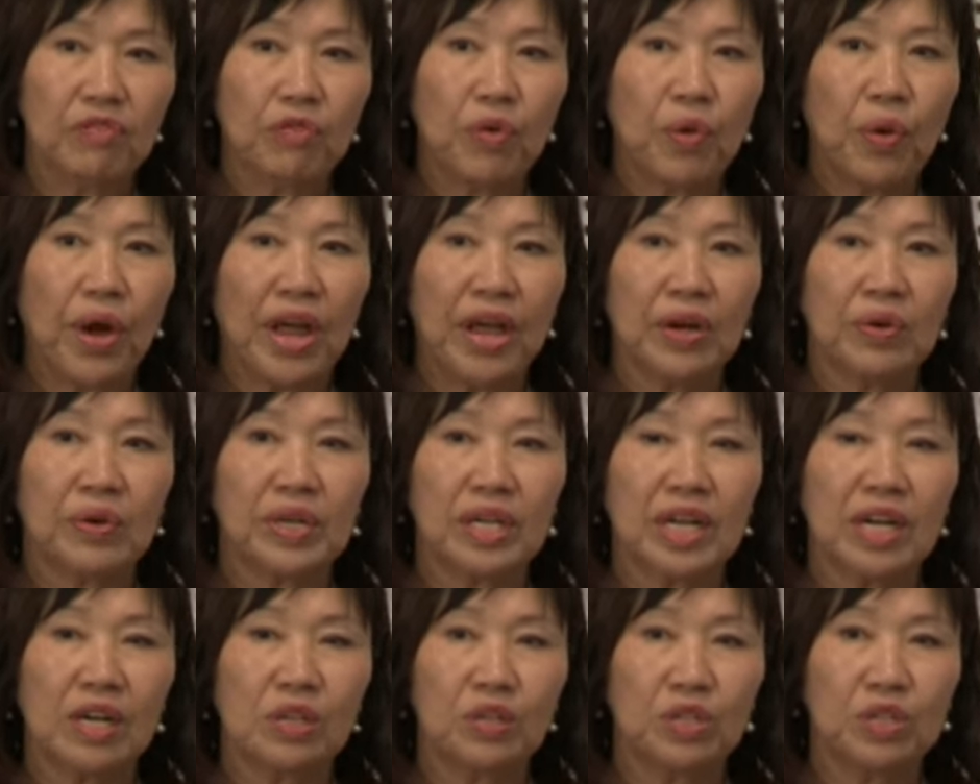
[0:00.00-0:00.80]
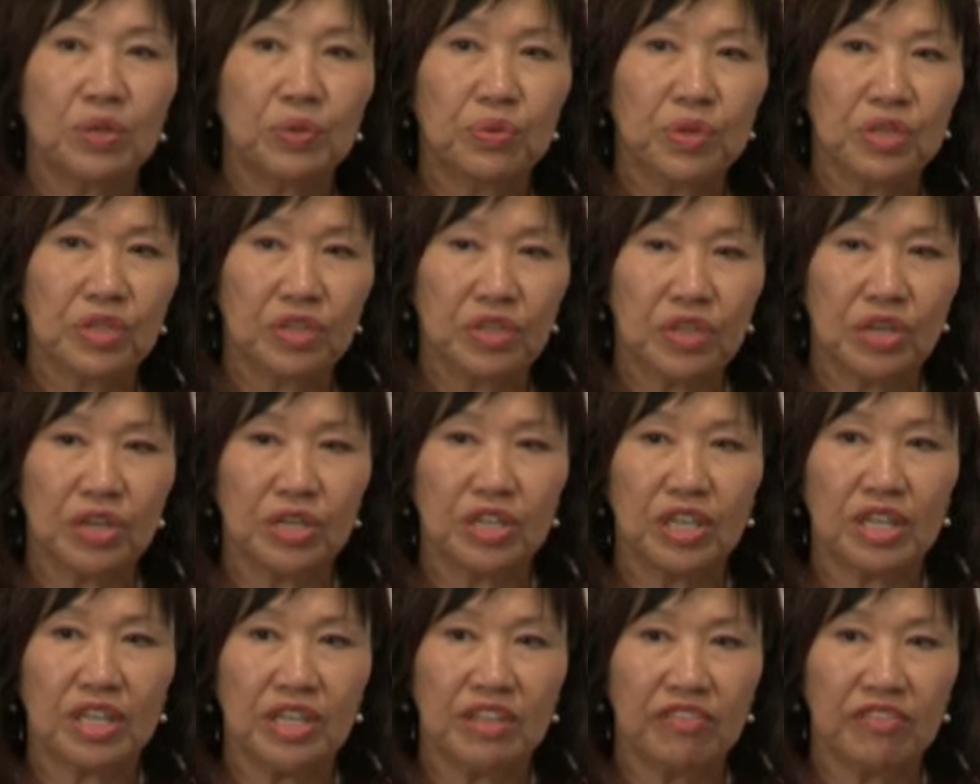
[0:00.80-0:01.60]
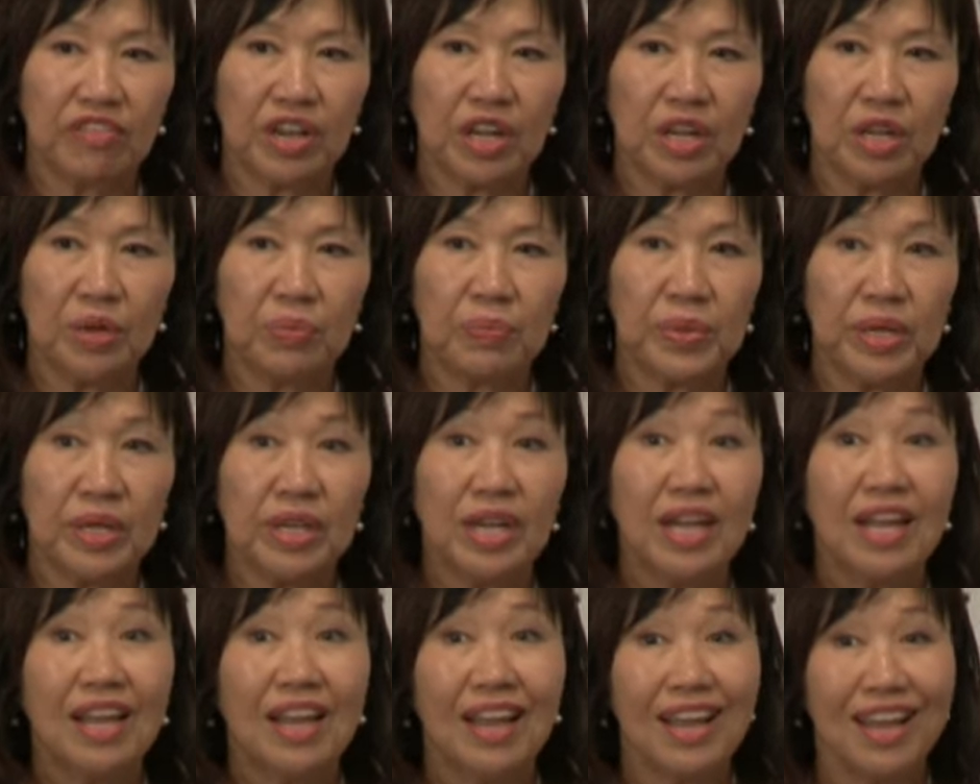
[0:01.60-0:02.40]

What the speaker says: for Agriculture Research and Development